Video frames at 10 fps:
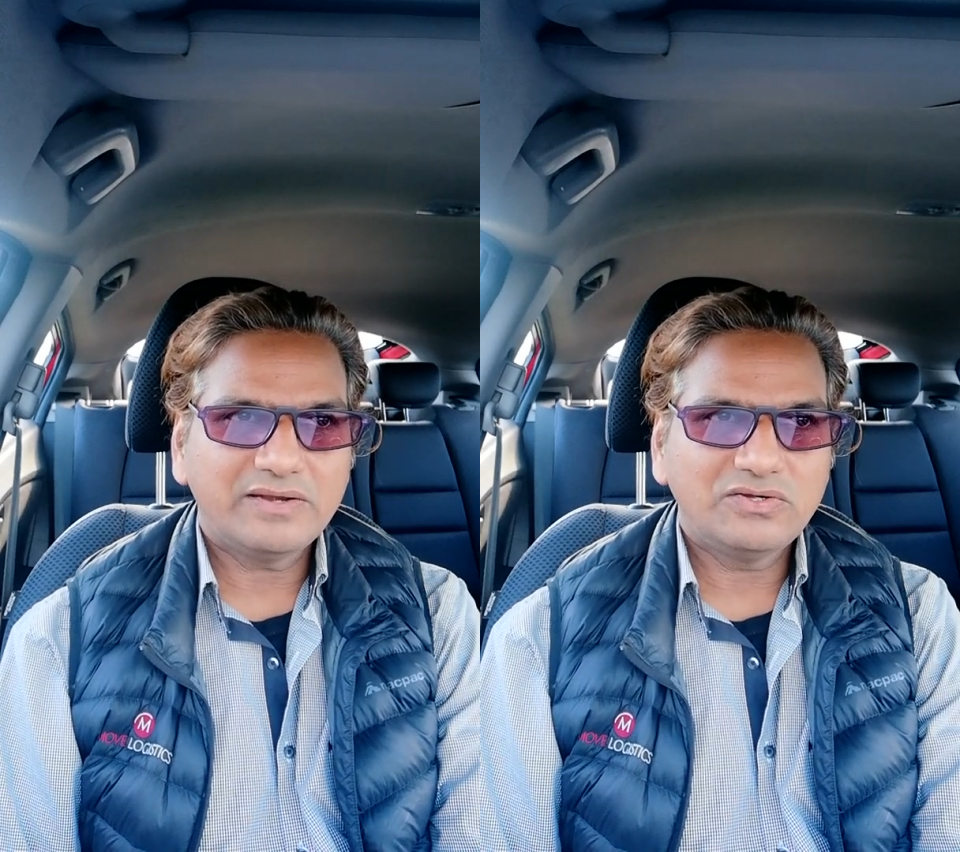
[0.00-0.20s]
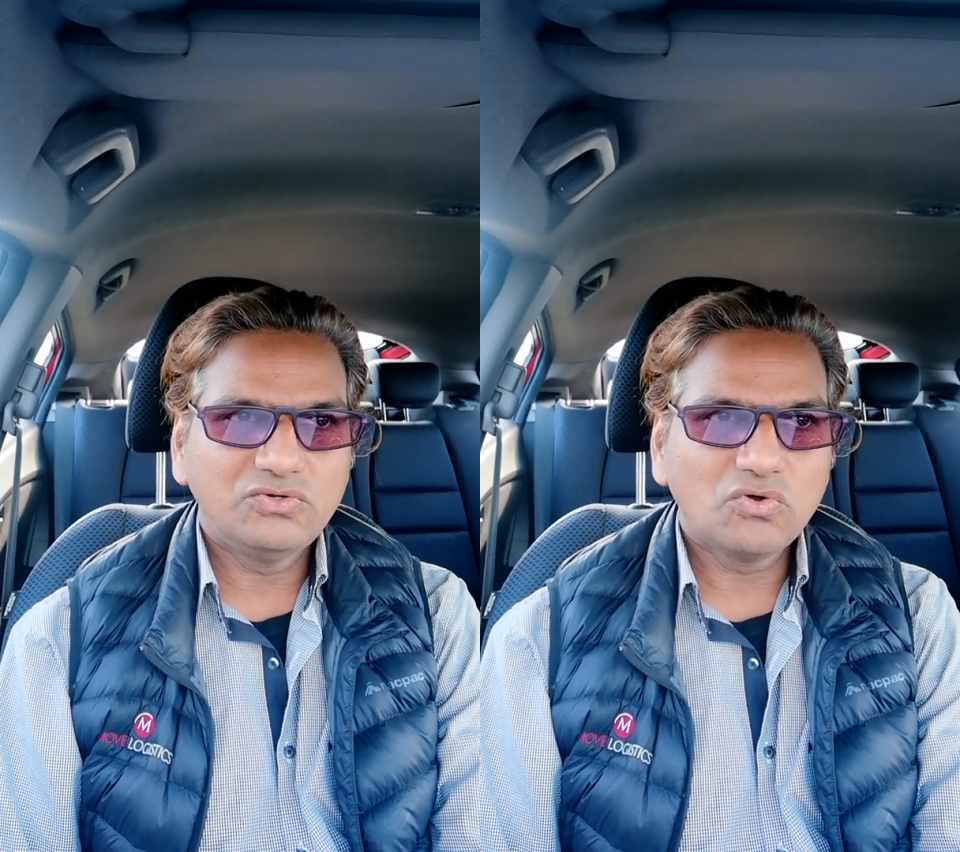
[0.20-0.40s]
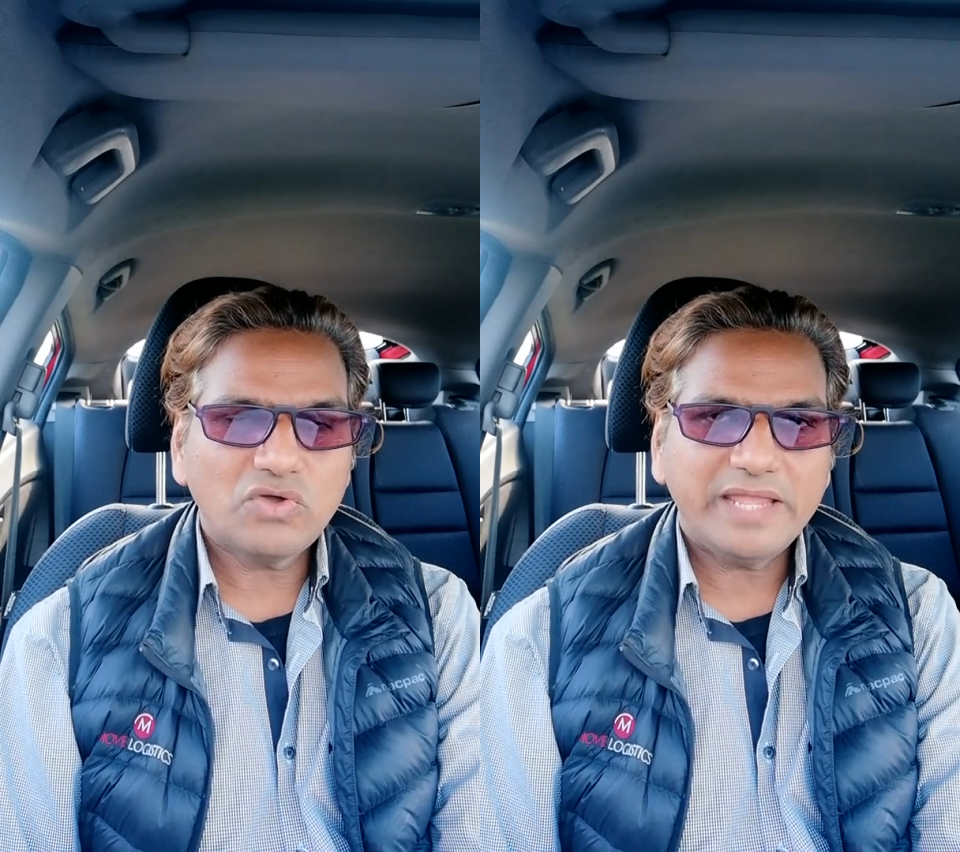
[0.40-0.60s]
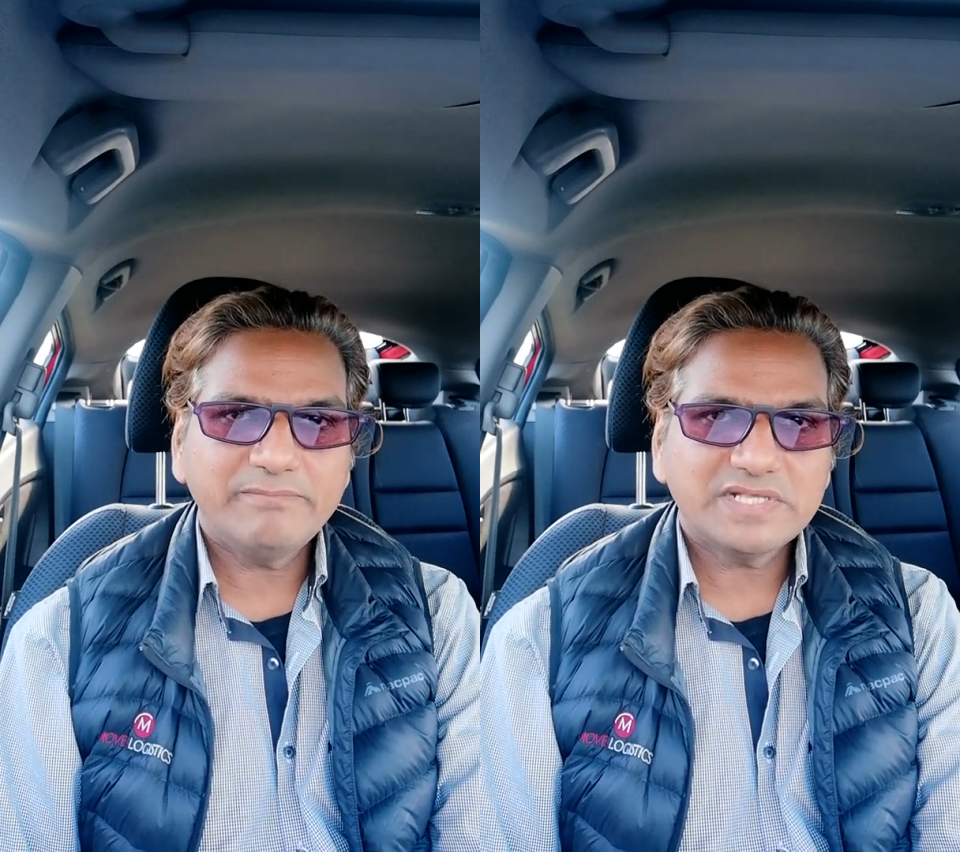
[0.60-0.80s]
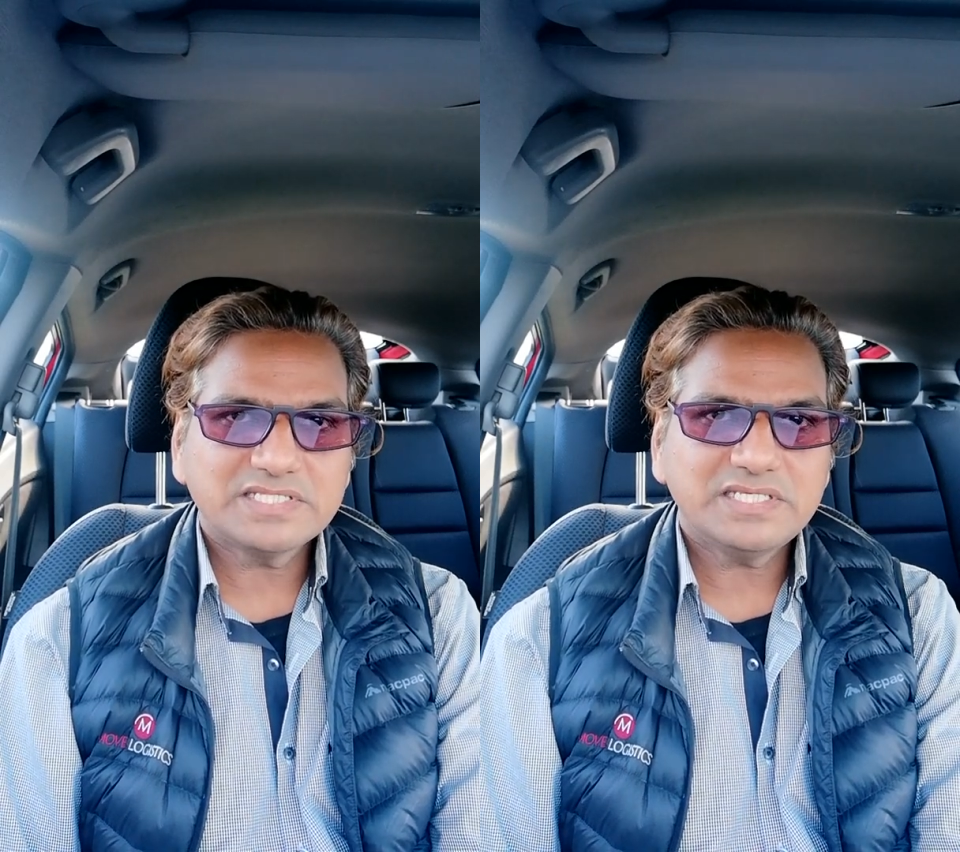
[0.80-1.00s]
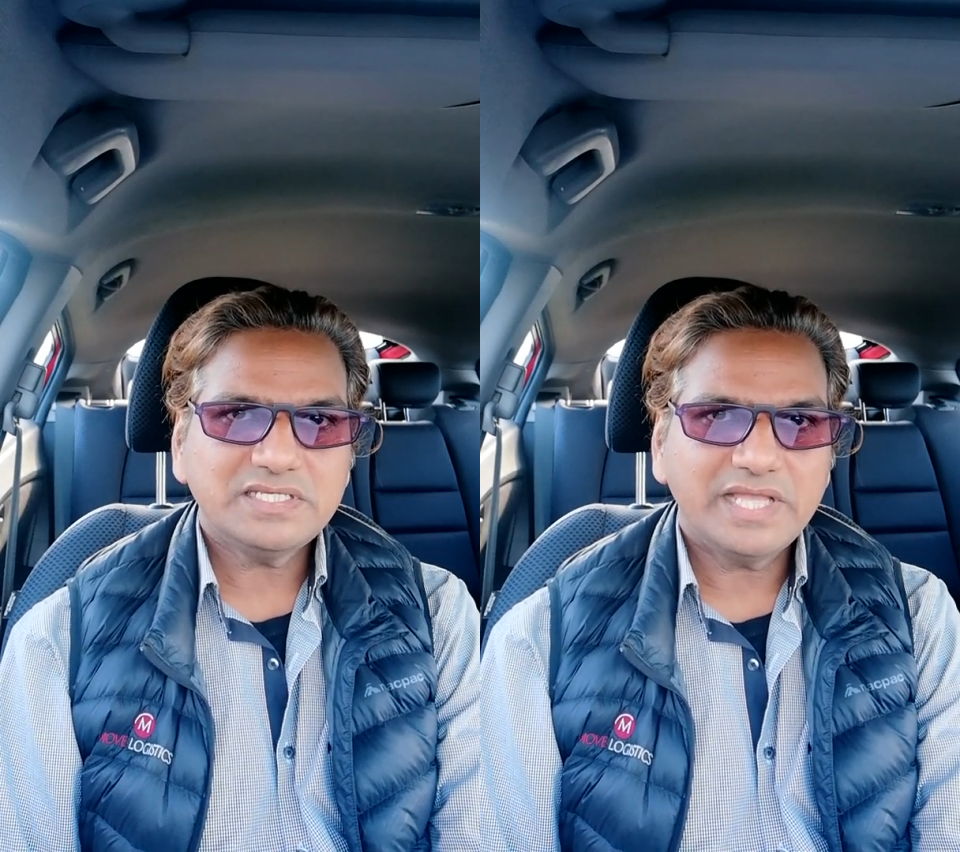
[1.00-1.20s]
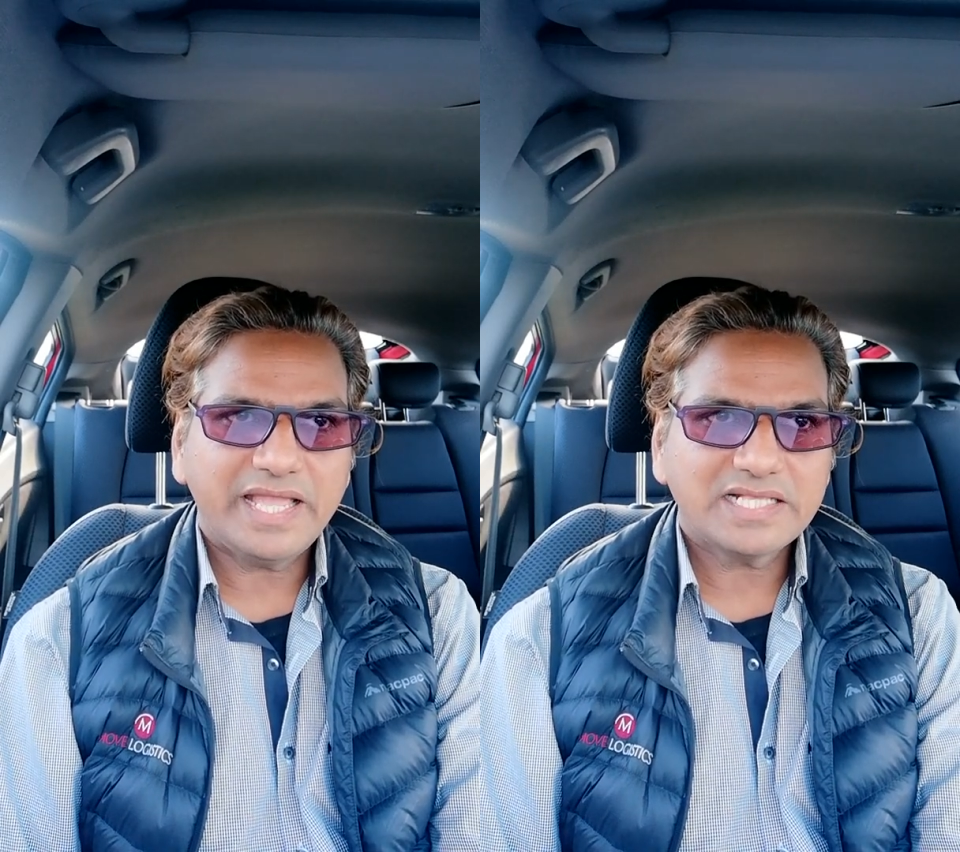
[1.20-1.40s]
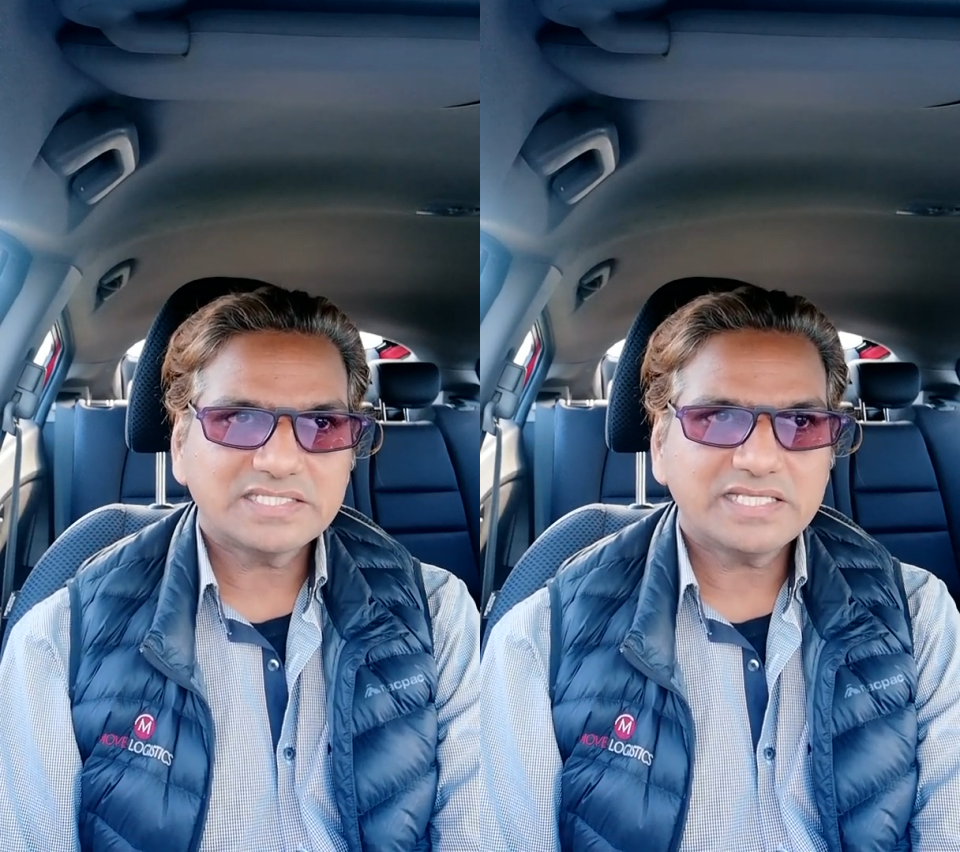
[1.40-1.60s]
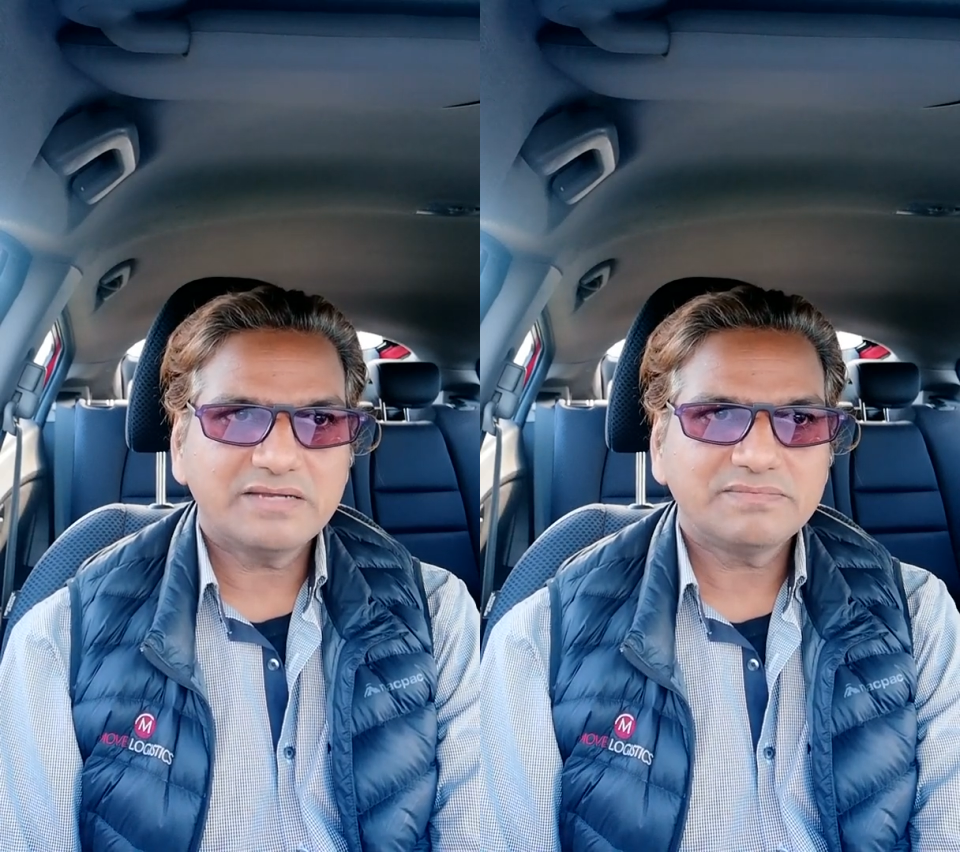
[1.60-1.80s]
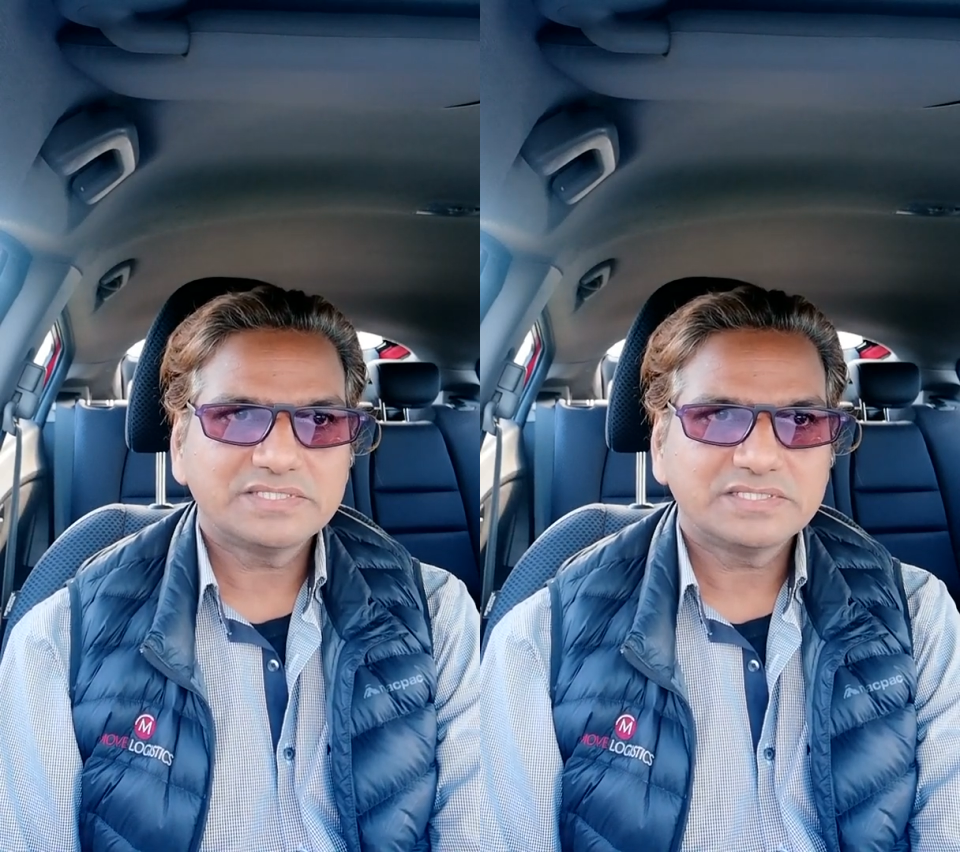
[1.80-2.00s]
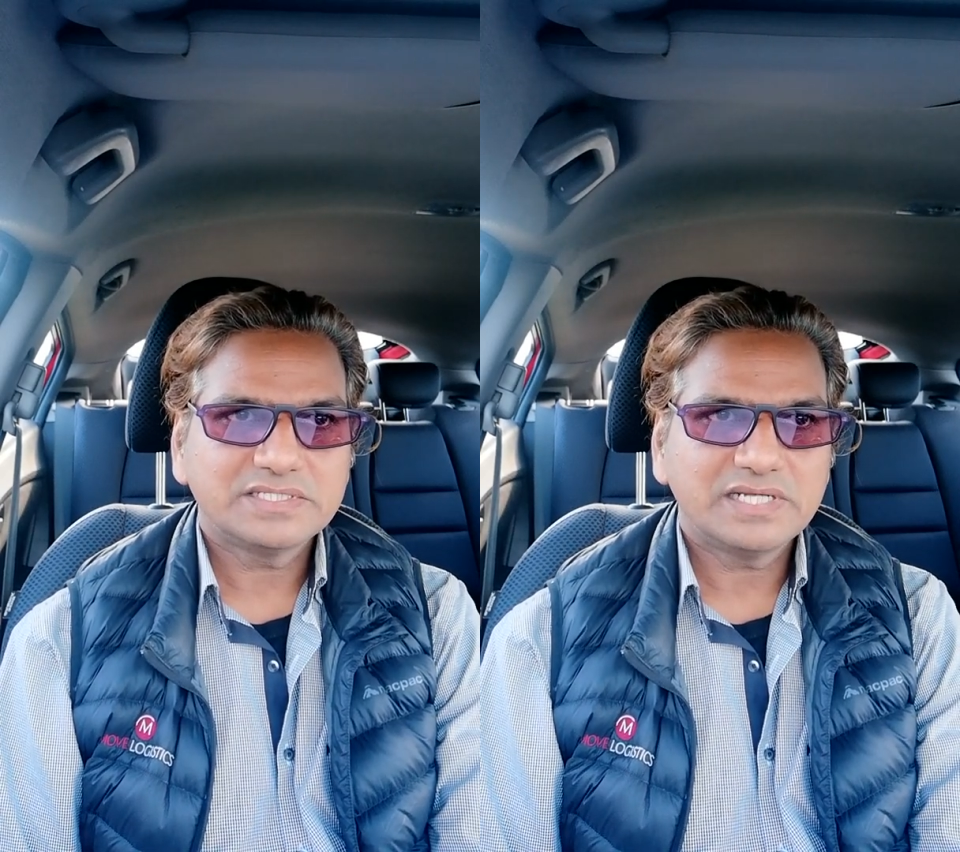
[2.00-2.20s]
no embassy accept